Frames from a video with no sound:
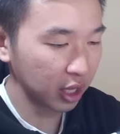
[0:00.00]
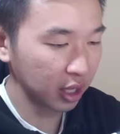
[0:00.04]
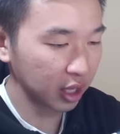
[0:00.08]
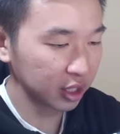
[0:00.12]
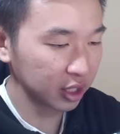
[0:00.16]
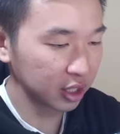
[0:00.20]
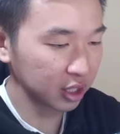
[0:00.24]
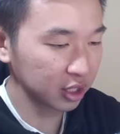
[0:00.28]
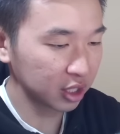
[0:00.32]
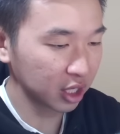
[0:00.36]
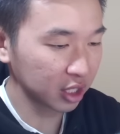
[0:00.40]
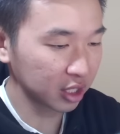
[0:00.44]

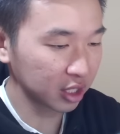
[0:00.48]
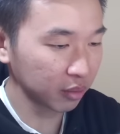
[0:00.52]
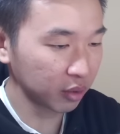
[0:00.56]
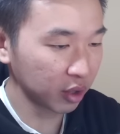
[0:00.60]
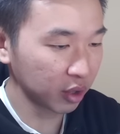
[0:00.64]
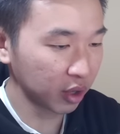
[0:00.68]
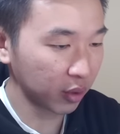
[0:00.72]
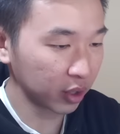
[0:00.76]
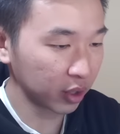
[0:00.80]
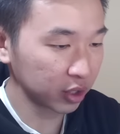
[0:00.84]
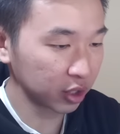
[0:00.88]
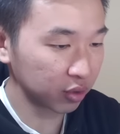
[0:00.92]
This is just
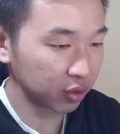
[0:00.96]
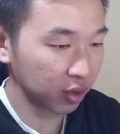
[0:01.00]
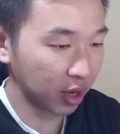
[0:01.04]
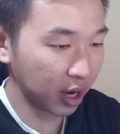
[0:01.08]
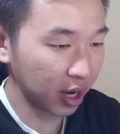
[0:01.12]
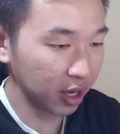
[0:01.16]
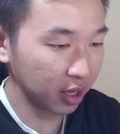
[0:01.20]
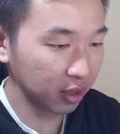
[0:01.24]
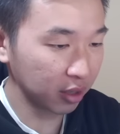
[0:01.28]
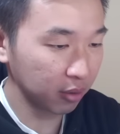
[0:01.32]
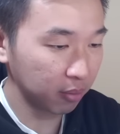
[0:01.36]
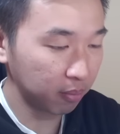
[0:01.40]
something I want to
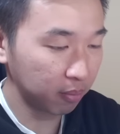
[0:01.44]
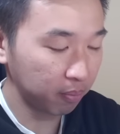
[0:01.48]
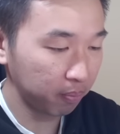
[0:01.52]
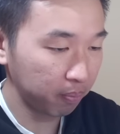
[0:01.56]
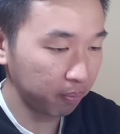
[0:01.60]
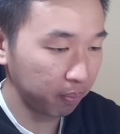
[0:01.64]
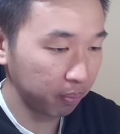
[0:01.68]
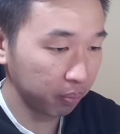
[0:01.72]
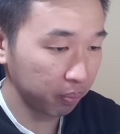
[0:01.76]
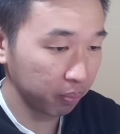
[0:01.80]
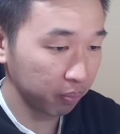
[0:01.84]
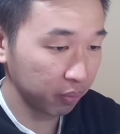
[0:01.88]
try and
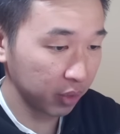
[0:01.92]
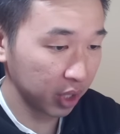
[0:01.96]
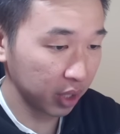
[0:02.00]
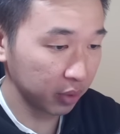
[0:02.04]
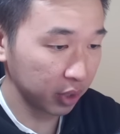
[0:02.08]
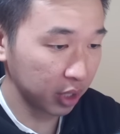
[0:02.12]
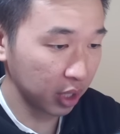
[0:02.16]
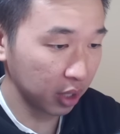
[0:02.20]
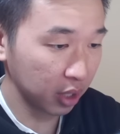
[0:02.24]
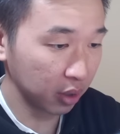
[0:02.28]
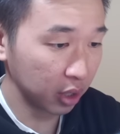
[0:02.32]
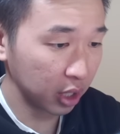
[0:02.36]
here
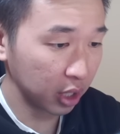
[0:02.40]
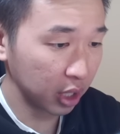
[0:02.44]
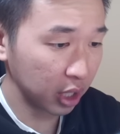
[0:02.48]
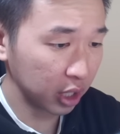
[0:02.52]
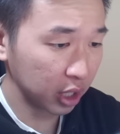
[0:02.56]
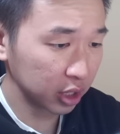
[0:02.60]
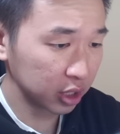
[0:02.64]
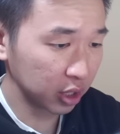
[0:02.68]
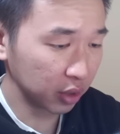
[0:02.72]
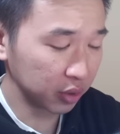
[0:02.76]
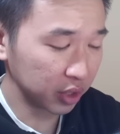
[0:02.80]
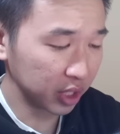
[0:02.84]
we go.
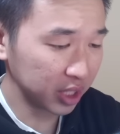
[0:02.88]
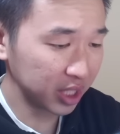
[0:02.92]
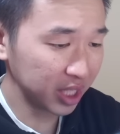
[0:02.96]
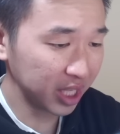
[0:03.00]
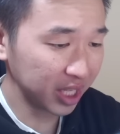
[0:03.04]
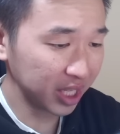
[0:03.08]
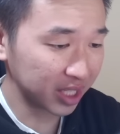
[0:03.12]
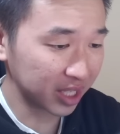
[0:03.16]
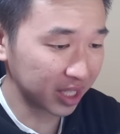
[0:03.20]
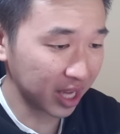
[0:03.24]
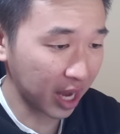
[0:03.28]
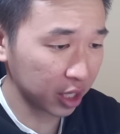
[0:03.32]
So this is
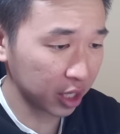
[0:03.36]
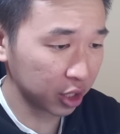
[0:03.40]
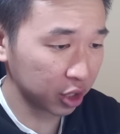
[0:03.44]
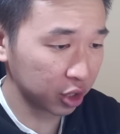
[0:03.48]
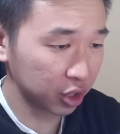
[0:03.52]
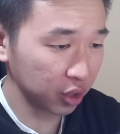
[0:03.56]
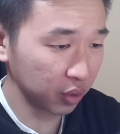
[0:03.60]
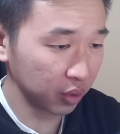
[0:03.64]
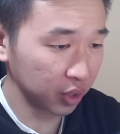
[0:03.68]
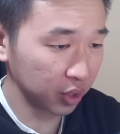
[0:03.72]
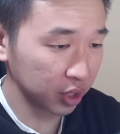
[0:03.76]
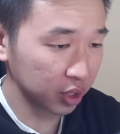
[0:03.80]
the exact
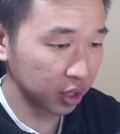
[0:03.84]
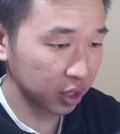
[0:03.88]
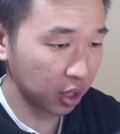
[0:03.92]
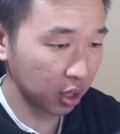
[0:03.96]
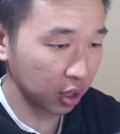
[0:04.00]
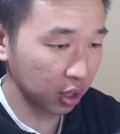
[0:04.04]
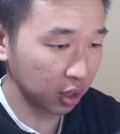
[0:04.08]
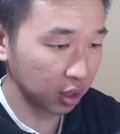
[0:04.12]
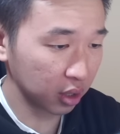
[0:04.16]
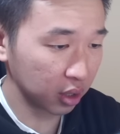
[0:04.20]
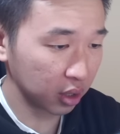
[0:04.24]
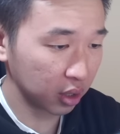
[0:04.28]
shoe in this
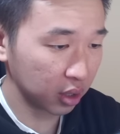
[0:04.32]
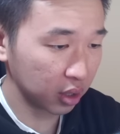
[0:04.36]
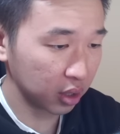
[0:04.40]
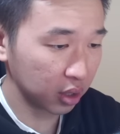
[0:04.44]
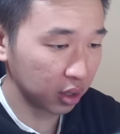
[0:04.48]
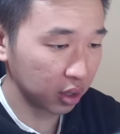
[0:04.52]
card.